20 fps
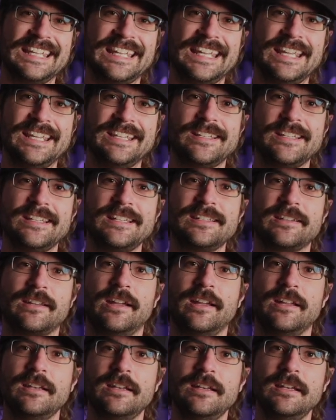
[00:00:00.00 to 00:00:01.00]
isn't
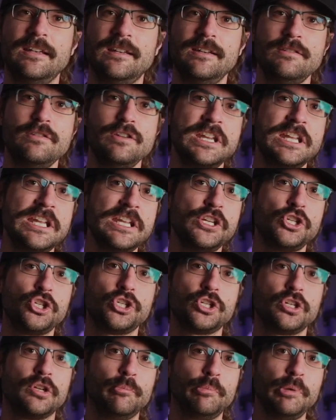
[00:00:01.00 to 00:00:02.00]
a
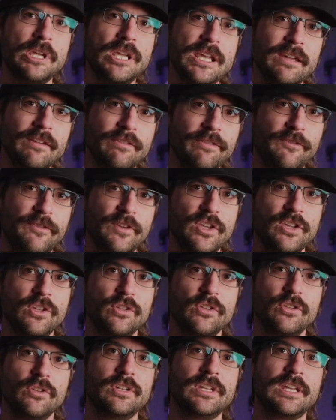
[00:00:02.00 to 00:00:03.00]
niche being
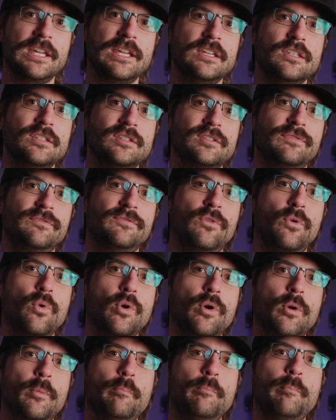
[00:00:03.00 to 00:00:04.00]
filled is
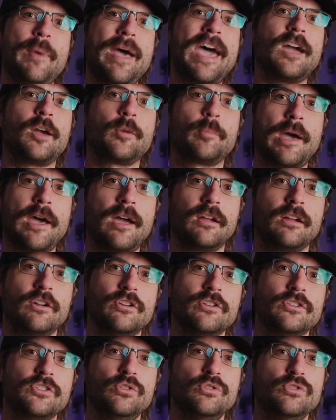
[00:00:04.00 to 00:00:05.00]
for
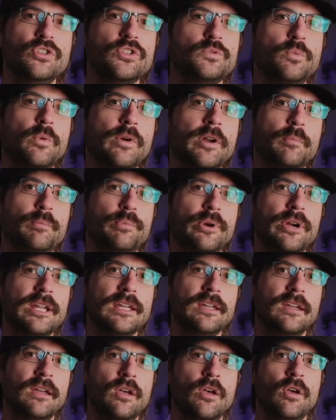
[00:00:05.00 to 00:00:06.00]
backpackers who just want to
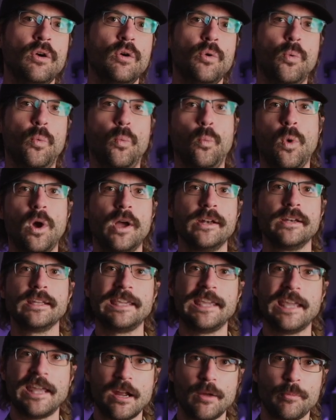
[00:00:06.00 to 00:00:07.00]
bring one
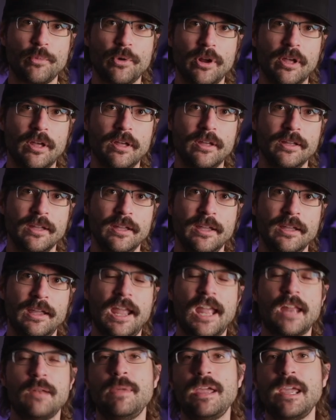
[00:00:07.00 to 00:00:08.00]
camera
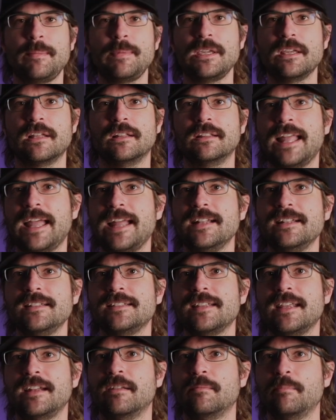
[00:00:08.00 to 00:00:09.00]
and maybe a lens
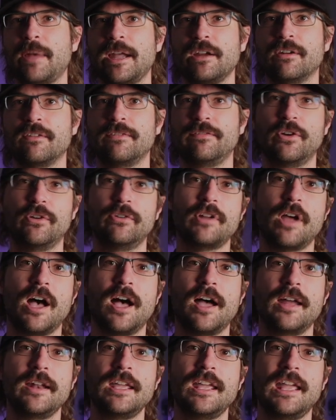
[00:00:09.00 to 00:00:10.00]
and a microphone
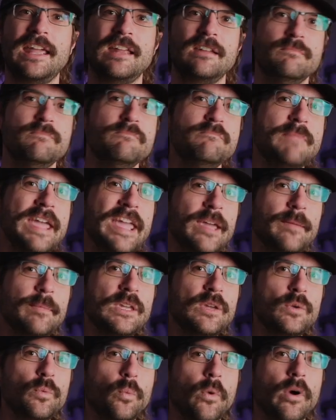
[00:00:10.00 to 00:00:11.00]
on it and
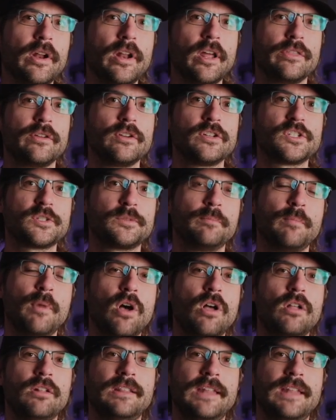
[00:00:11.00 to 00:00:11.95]
maybe one other small